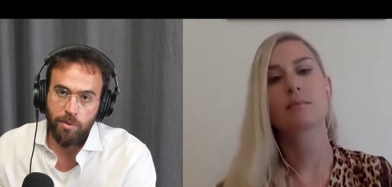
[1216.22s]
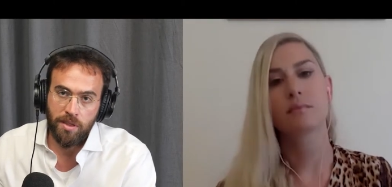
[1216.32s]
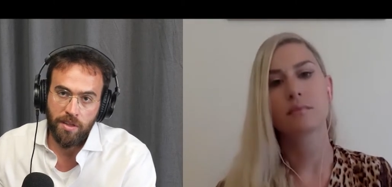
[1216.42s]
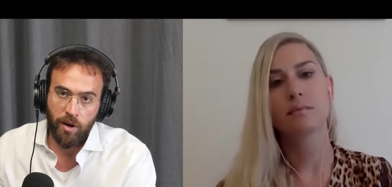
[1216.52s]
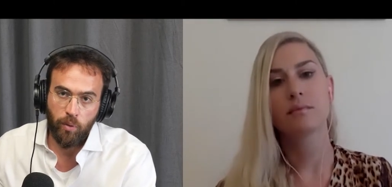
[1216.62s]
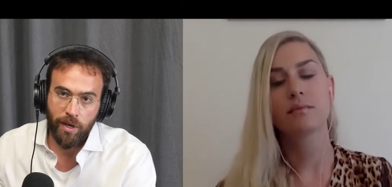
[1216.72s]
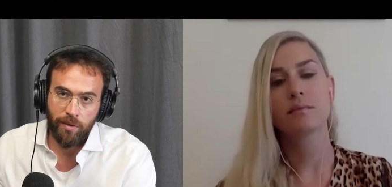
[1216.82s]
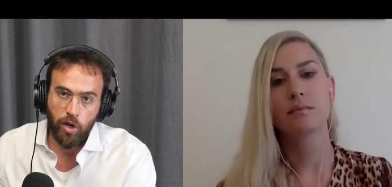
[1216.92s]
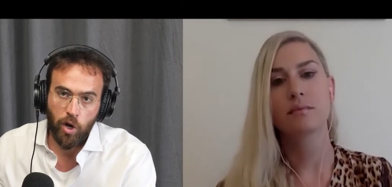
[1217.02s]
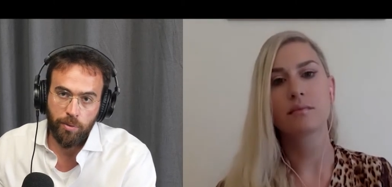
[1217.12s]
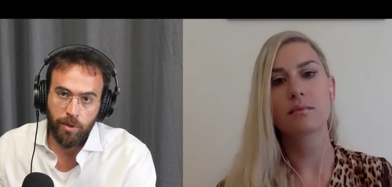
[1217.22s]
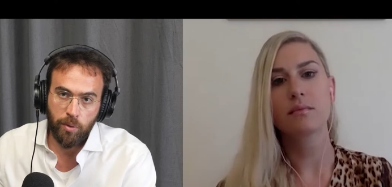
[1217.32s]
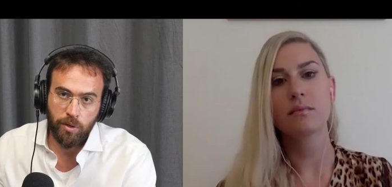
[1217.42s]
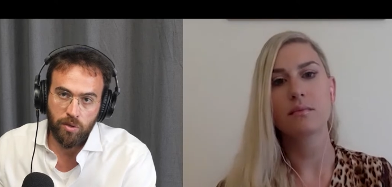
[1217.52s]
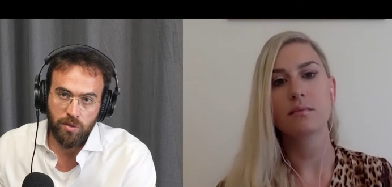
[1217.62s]
Speaker 1: be their way of coping
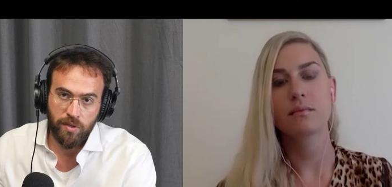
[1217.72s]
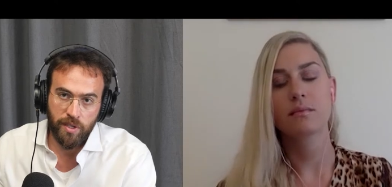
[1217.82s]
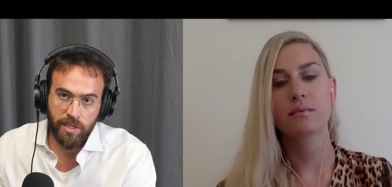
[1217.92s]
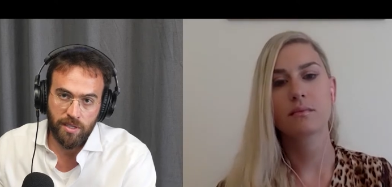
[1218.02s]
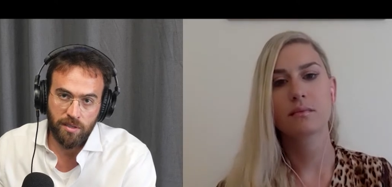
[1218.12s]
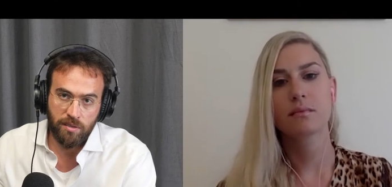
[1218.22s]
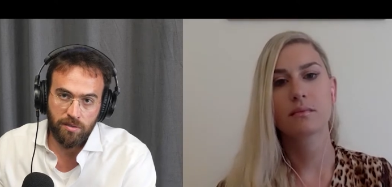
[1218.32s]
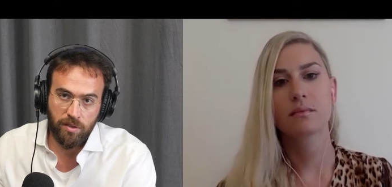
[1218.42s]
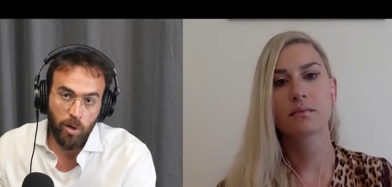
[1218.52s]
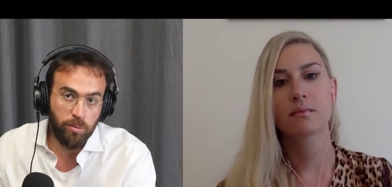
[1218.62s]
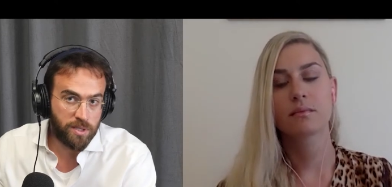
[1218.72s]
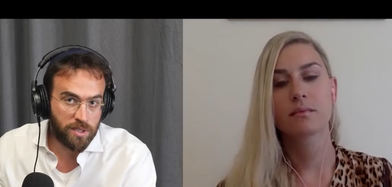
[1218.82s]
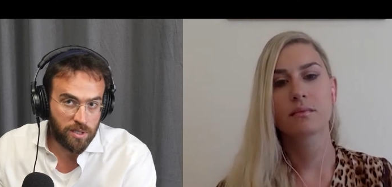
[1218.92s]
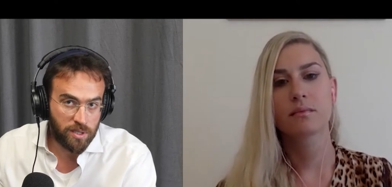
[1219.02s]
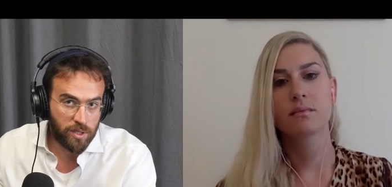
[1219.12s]
with those feelings of
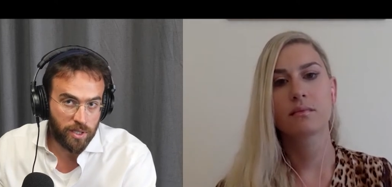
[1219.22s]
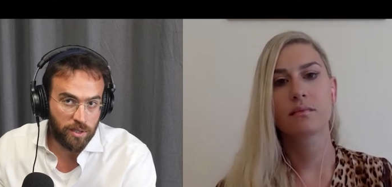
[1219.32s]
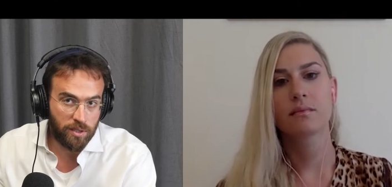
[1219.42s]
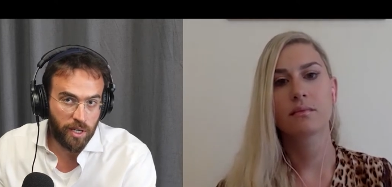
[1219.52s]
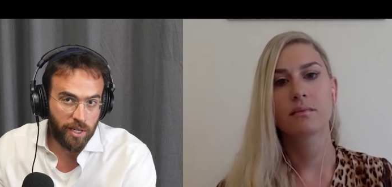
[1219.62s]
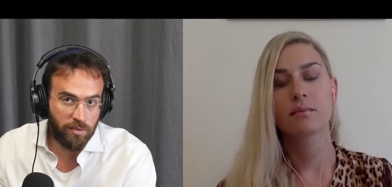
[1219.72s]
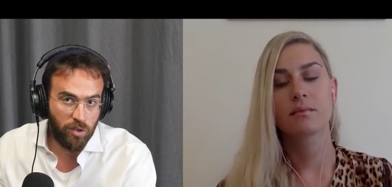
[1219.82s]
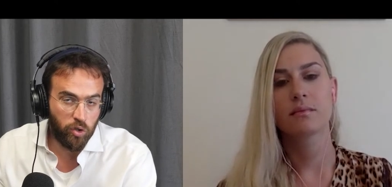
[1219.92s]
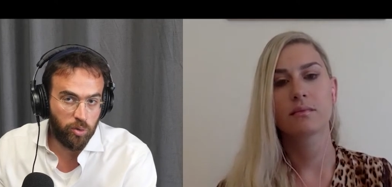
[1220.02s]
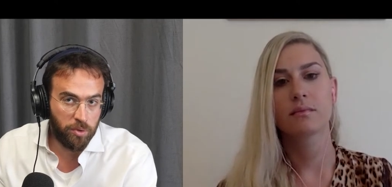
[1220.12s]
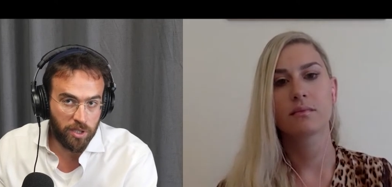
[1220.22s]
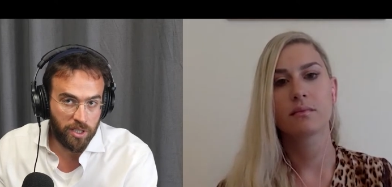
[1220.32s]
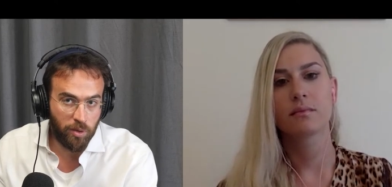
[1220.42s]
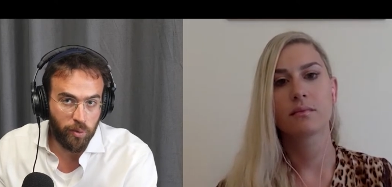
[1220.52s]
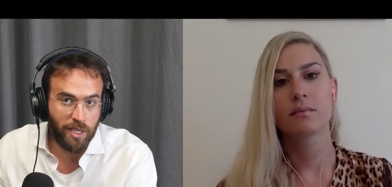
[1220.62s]
hopelessness and, and vulnerability
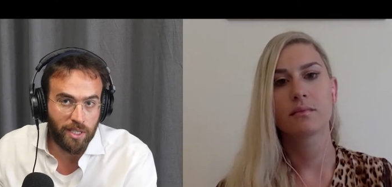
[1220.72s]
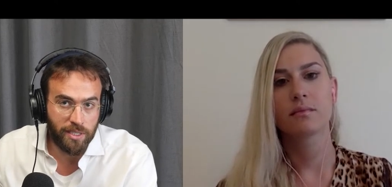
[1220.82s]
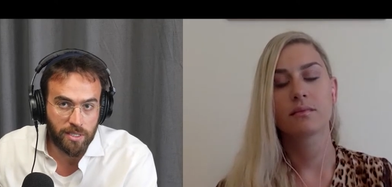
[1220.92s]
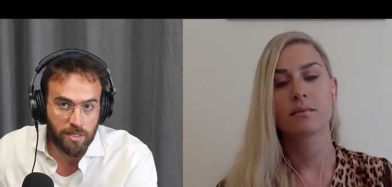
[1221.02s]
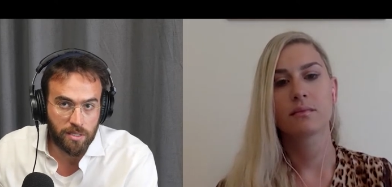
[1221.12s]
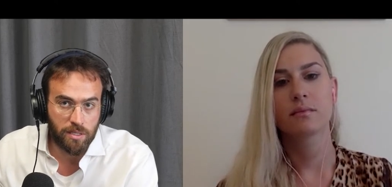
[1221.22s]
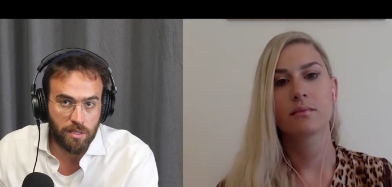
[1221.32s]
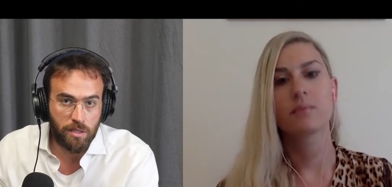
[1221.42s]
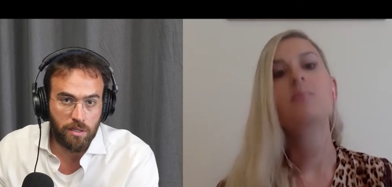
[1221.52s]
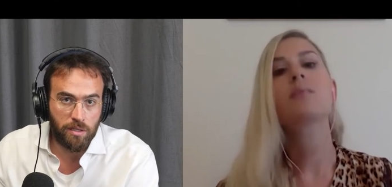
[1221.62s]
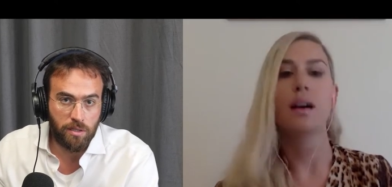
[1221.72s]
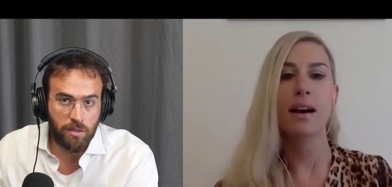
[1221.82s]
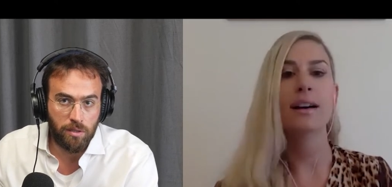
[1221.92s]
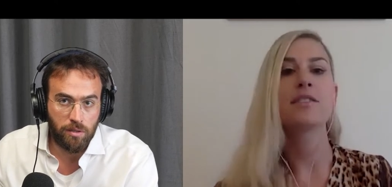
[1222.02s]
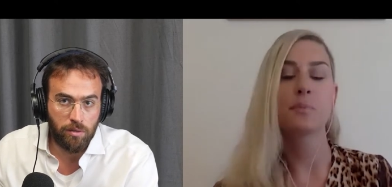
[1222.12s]
and weakness.
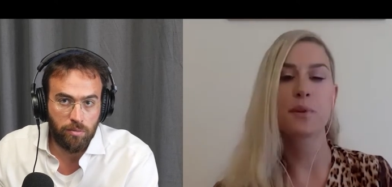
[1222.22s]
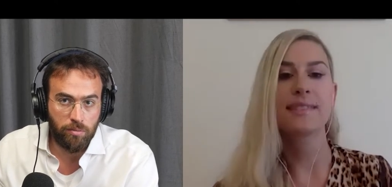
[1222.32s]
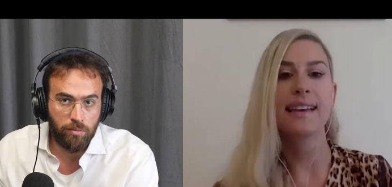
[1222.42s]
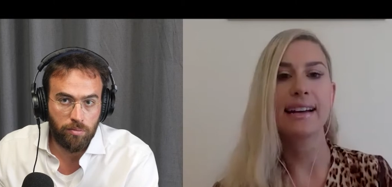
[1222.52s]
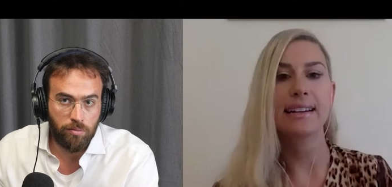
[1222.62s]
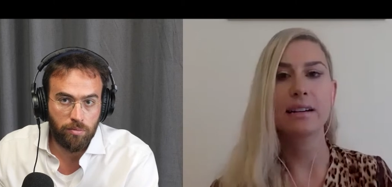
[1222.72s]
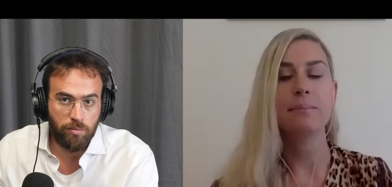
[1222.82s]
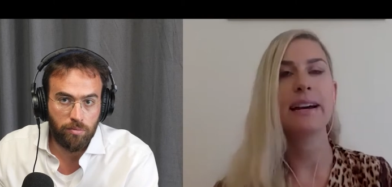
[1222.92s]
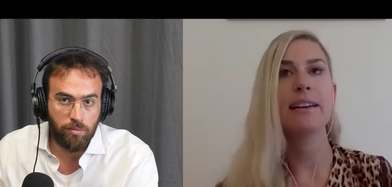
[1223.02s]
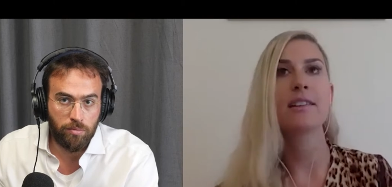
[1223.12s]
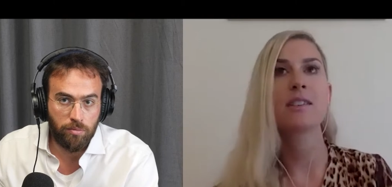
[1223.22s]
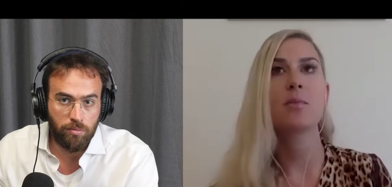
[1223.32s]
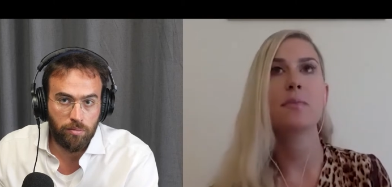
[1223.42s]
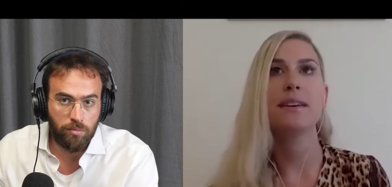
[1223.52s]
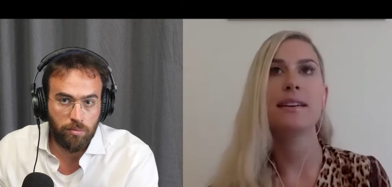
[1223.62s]
Speaker 2: one hundred percent. And it might
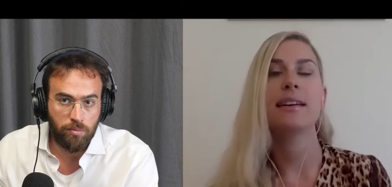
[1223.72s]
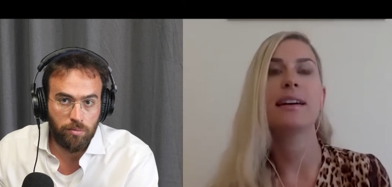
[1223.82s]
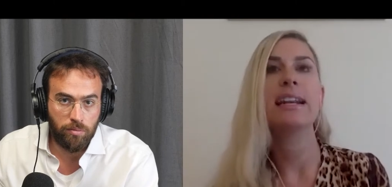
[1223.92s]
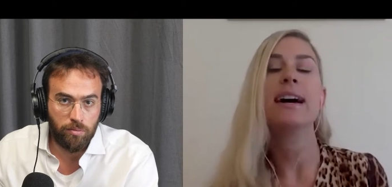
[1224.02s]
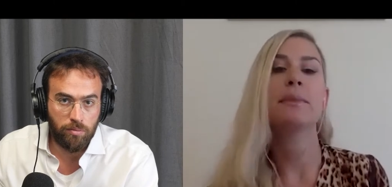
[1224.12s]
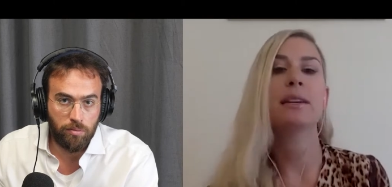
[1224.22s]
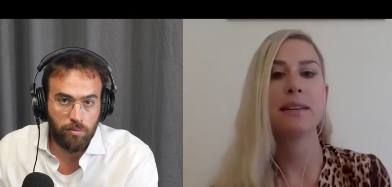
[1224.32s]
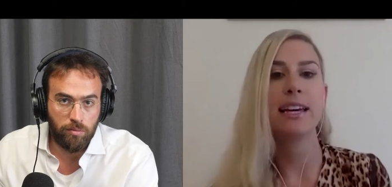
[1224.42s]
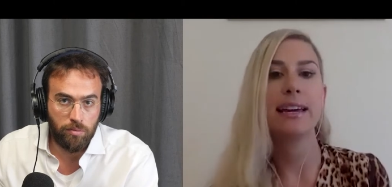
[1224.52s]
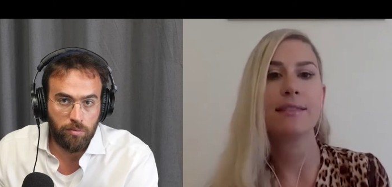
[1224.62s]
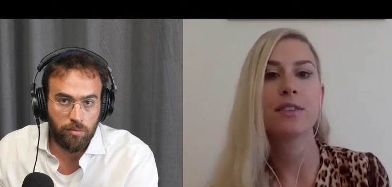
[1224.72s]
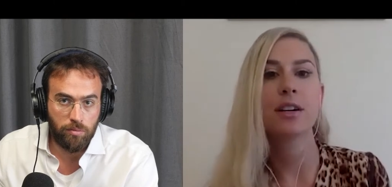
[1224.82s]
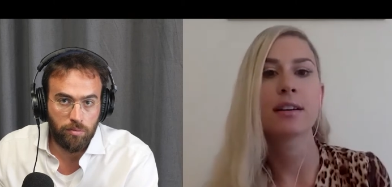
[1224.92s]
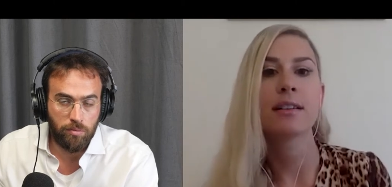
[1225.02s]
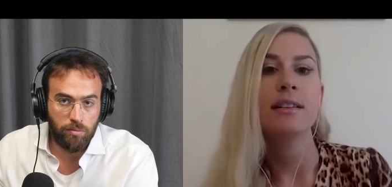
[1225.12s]
also be a numbing
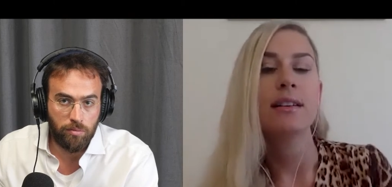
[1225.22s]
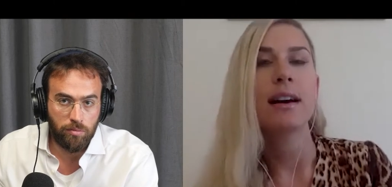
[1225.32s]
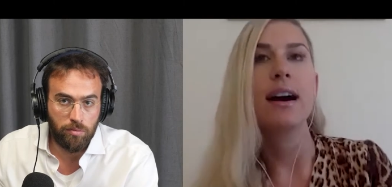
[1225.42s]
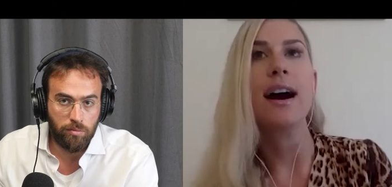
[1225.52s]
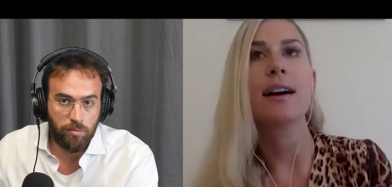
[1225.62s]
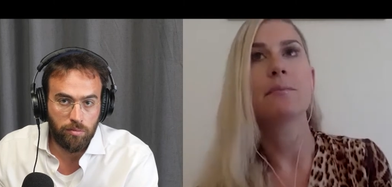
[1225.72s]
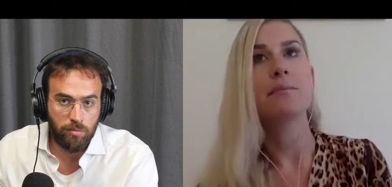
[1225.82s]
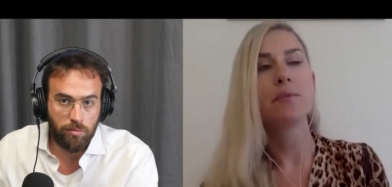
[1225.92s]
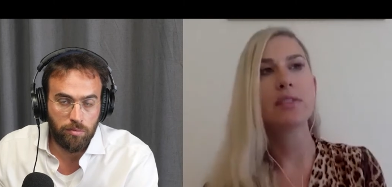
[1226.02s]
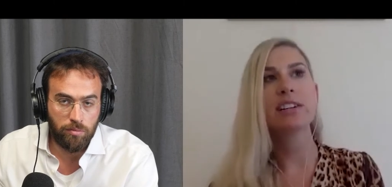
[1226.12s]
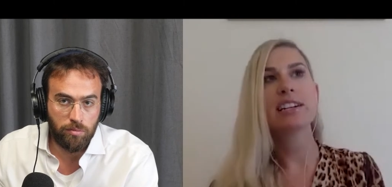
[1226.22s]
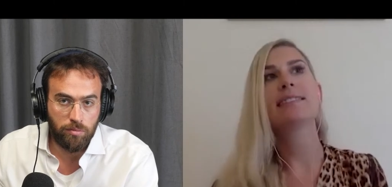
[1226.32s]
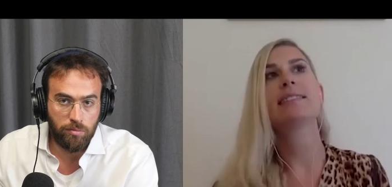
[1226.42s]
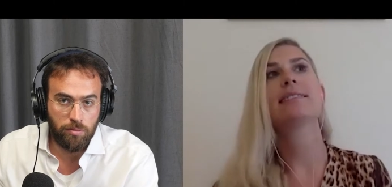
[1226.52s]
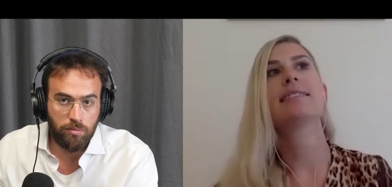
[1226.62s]
behavior. Um, there
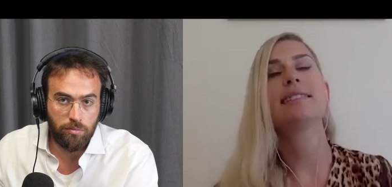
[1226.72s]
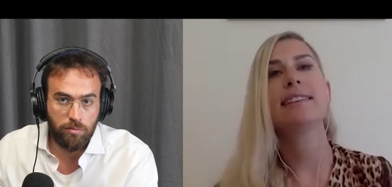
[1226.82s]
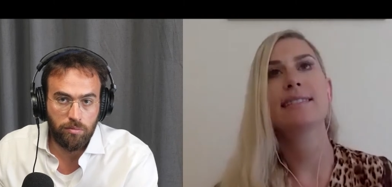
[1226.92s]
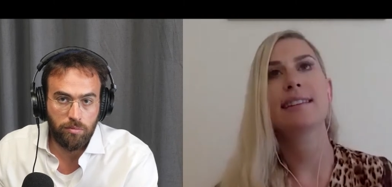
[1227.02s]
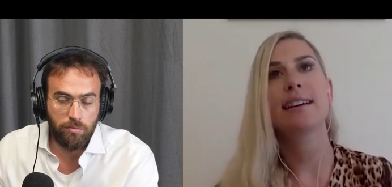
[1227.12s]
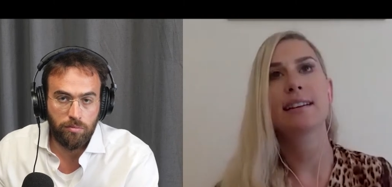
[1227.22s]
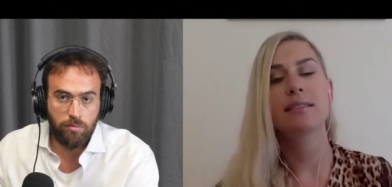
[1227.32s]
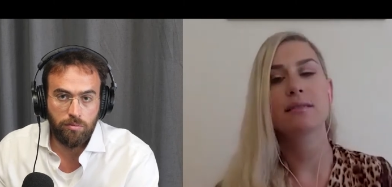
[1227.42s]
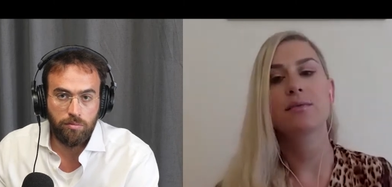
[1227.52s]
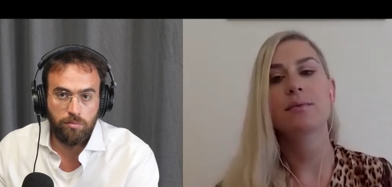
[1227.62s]
is a statistic